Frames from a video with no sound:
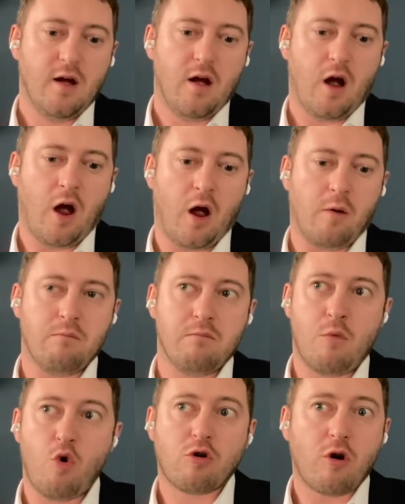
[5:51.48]

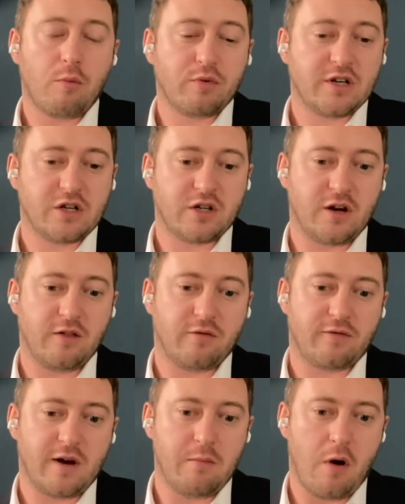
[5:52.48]
more competition in the
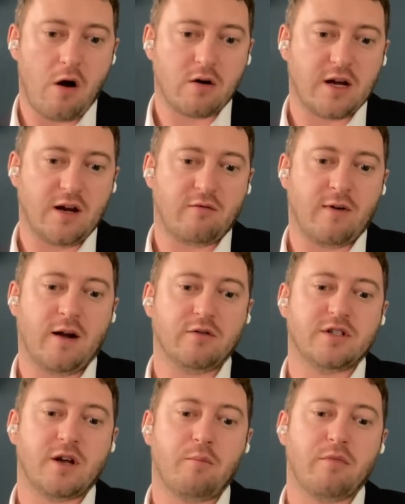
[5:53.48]
free market
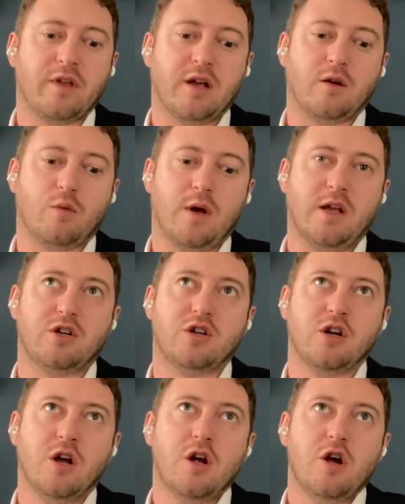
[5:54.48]
around something
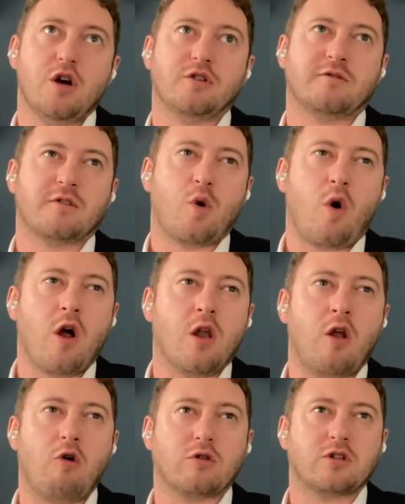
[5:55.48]
which has for quite a
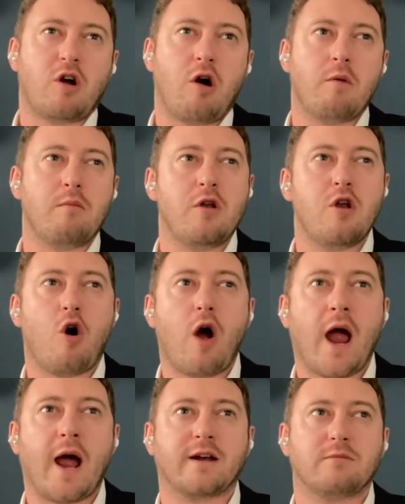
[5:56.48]
long time not
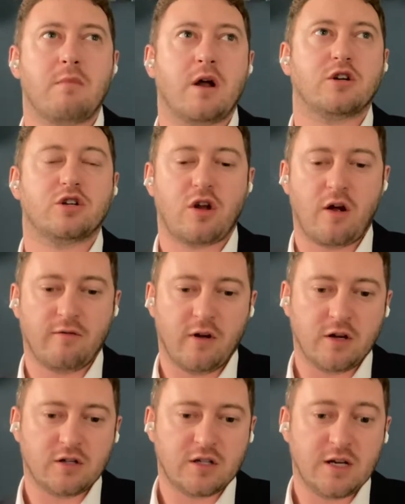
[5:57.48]
had much
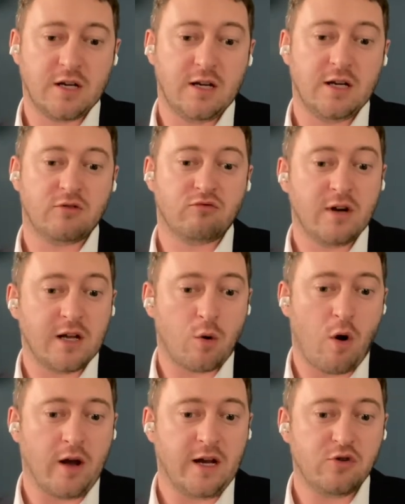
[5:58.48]
diversity is really
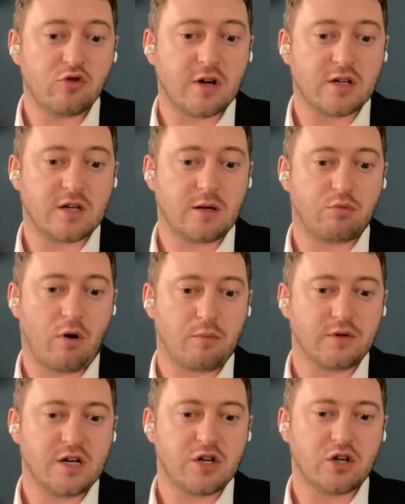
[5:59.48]
quite an interesting
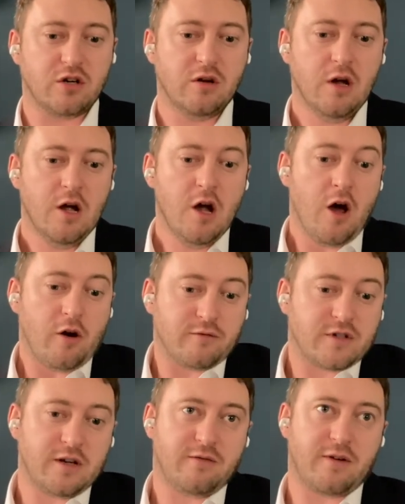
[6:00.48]
proposition. And
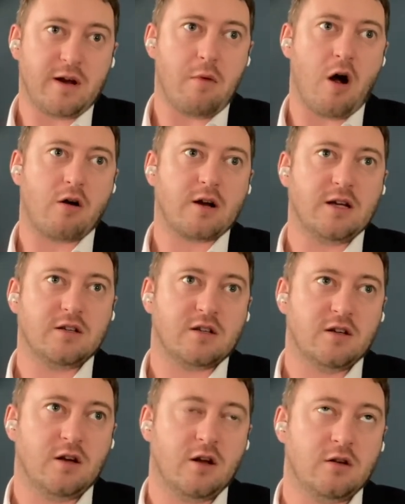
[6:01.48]
obviously, free markets
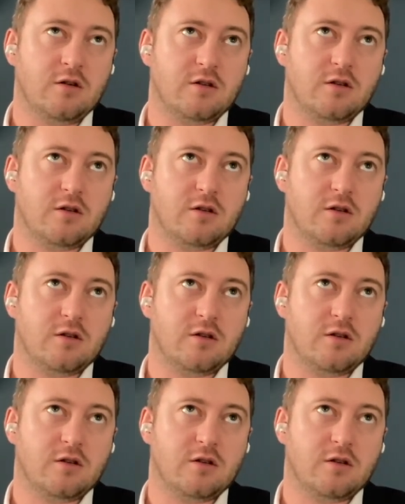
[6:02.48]
and